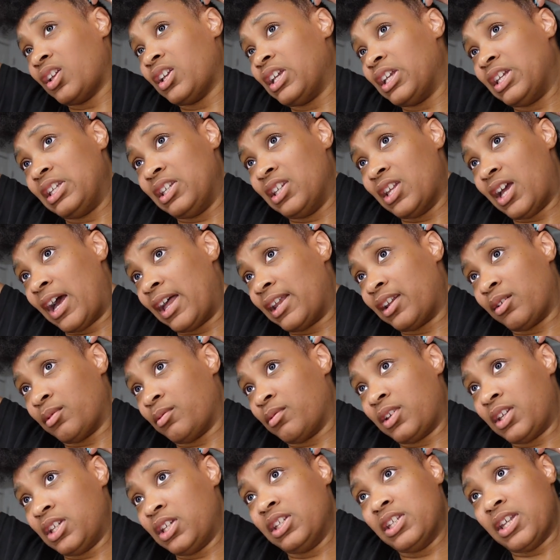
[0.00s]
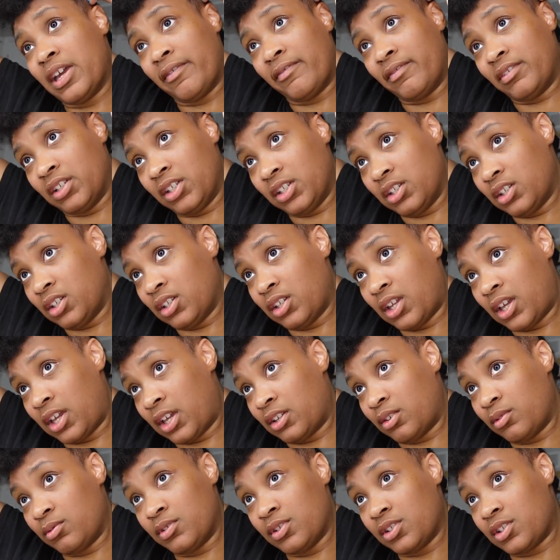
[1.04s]
he I don't he definitely didn't
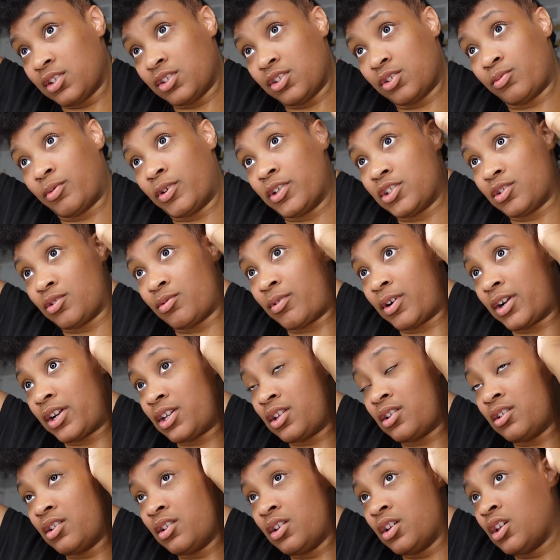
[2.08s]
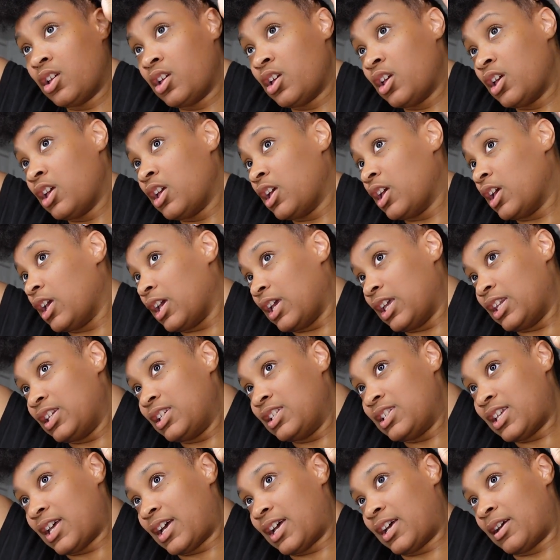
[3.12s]
handle the situation right.
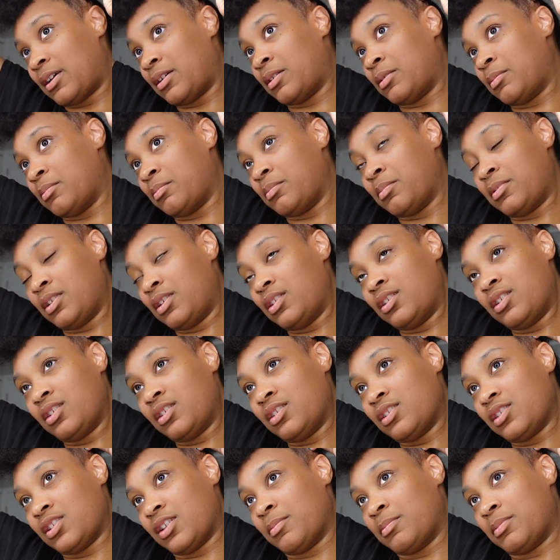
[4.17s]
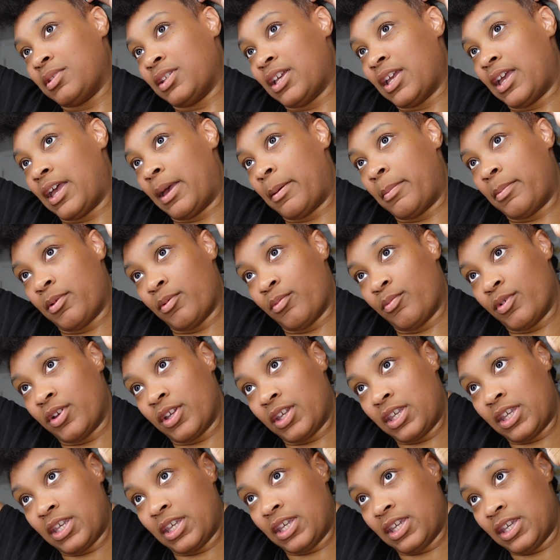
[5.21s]
Anytime something happened with
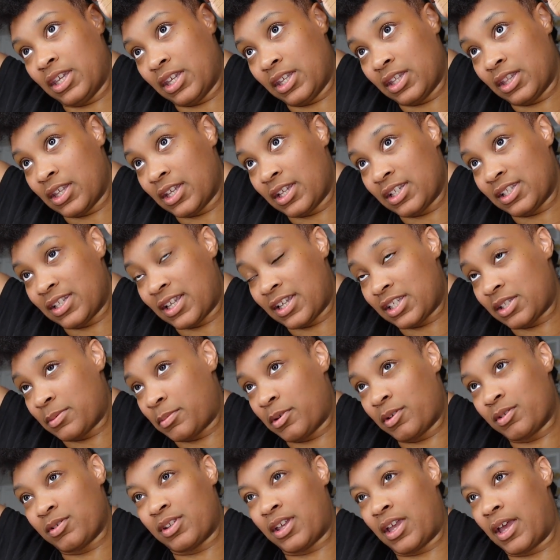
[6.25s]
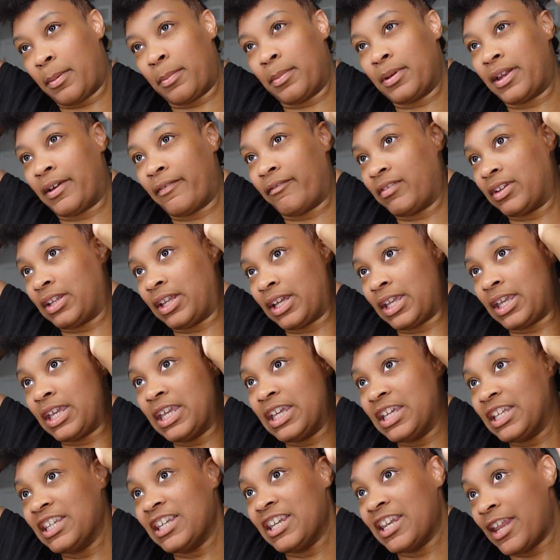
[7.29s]
King that's not supposed to happen, I feel like
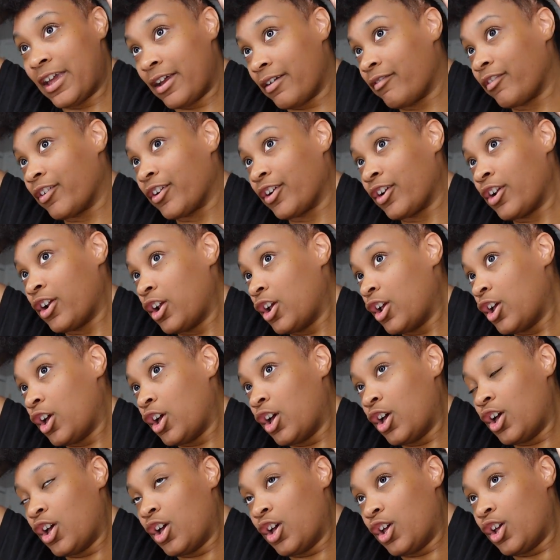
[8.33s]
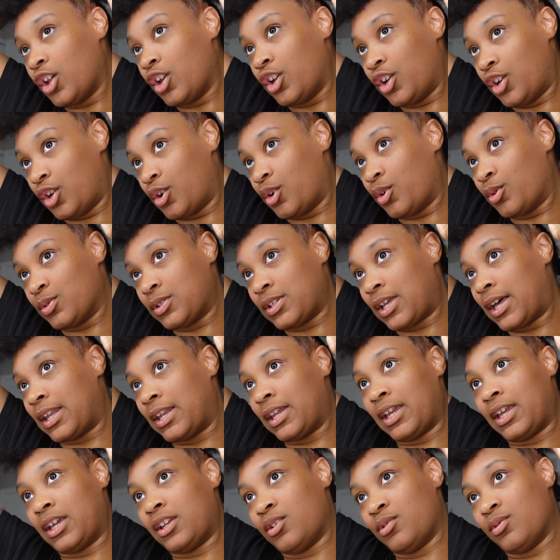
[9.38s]
he never knows how to
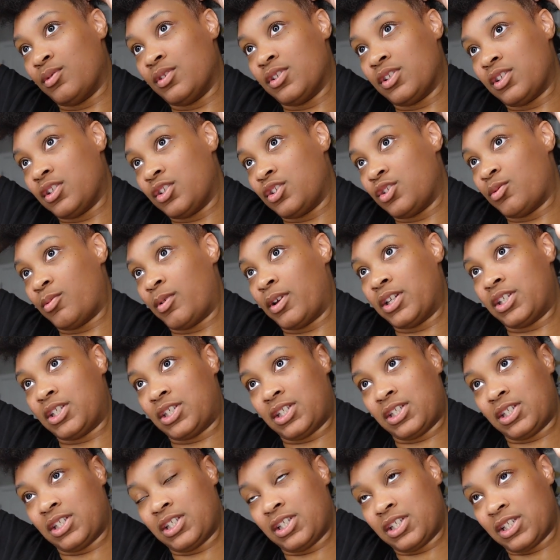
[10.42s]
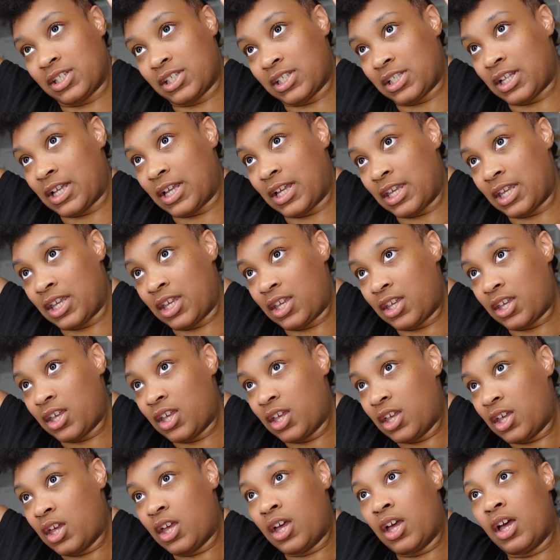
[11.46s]
handle the situation. It's just like,
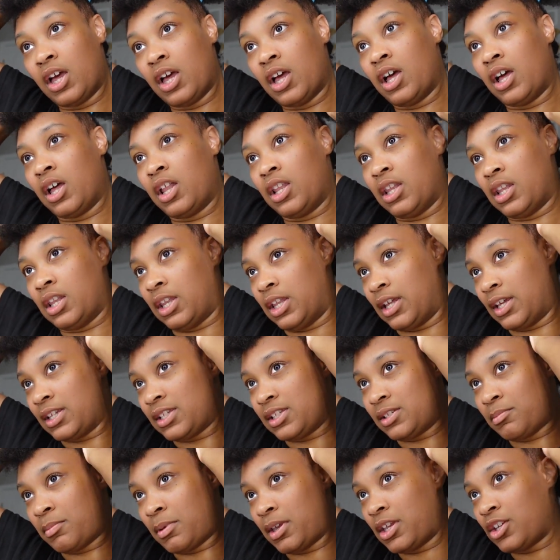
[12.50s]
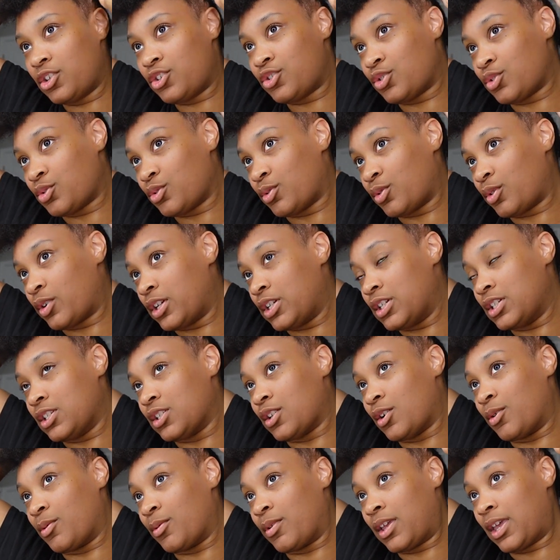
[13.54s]
let's make sure he's
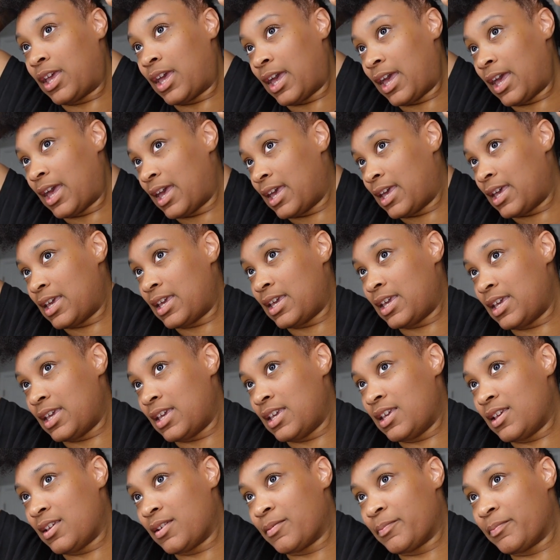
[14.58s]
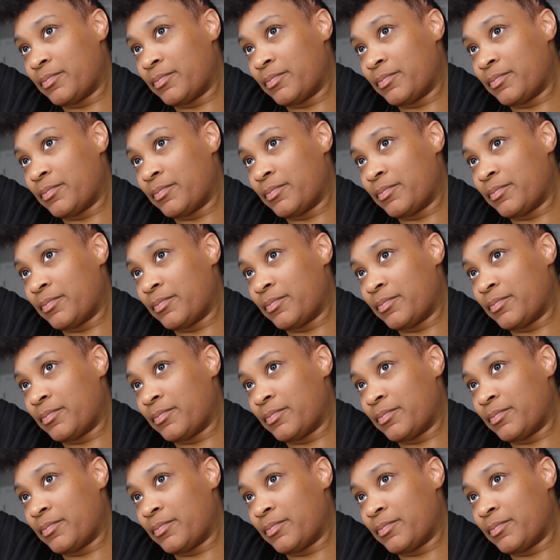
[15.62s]
okay,